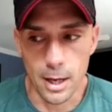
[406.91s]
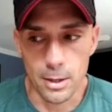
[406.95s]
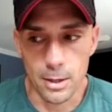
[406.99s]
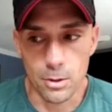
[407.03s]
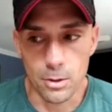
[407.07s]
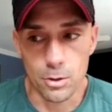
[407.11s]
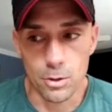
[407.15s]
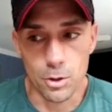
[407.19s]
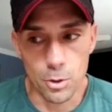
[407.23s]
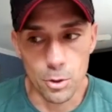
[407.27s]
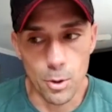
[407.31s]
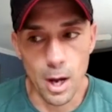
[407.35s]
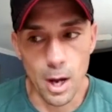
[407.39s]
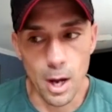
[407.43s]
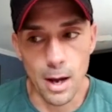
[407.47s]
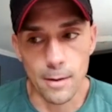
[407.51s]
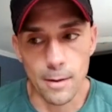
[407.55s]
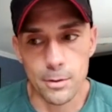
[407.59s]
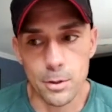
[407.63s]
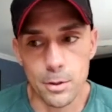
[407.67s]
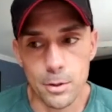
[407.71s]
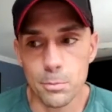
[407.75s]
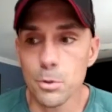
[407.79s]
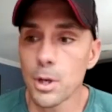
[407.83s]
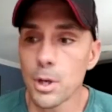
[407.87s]
And you do have
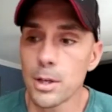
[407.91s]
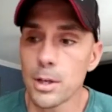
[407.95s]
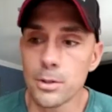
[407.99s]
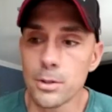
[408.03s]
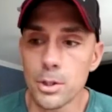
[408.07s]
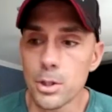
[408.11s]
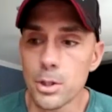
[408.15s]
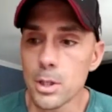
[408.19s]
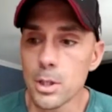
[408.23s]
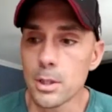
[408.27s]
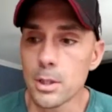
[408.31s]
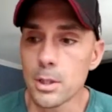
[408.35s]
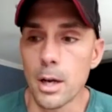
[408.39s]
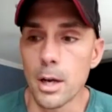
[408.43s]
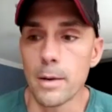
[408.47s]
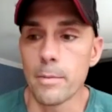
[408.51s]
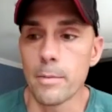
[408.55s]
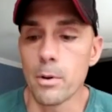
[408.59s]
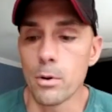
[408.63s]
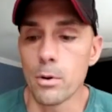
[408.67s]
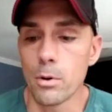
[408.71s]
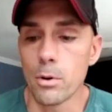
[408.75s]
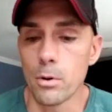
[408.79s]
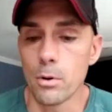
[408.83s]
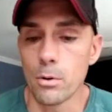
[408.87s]
some transition time
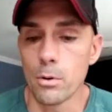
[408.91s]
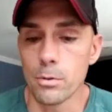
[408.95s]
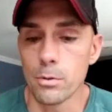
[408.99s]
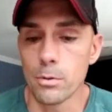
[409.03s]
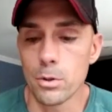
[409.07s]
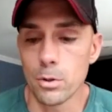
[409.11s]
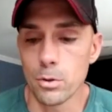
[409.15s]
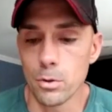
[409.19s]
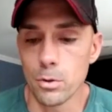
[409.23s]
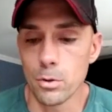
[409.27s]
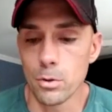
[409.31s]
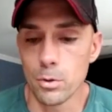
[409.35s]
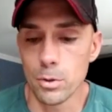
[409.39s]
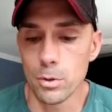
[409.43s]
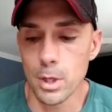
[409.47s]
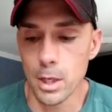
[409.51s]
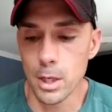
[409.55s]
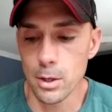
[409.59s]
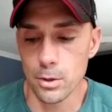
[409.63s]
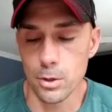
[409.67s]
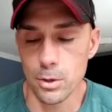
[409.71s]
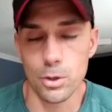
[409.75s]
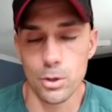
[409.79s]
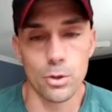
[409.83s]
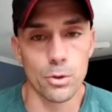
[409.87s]
though to get
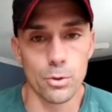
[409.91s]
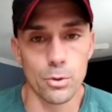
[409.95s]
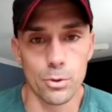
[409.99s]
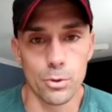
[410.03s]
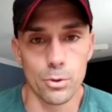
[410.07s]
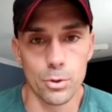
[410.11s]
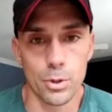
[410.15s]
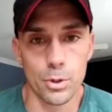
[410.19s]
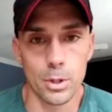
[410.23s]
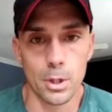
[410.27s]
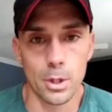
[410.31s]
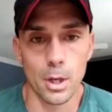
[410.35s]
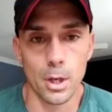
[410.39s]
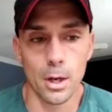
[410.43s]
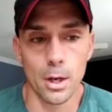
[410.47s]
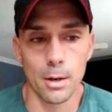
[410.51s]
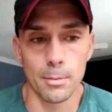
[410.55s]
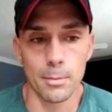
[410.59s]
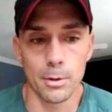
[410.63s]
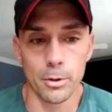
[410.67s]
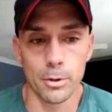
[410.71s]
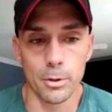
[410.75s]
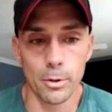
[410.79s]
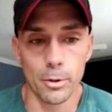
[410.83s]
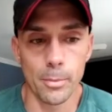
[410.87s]
your shoes a
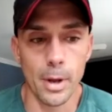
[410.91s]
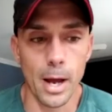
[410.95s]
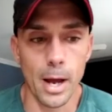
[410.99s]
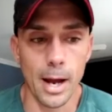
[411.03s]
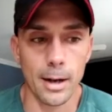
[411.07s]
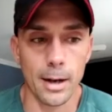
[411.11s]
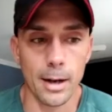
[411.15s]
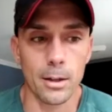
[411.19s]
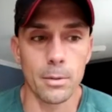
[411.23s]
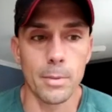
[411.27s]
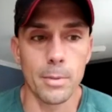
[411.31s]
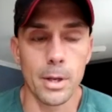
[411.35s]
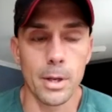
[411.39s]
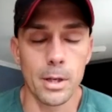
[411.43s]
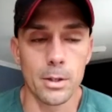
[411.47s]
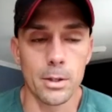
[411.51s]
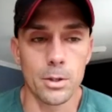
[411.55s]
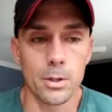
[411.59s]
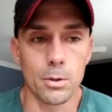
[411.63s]
little bit acclimated.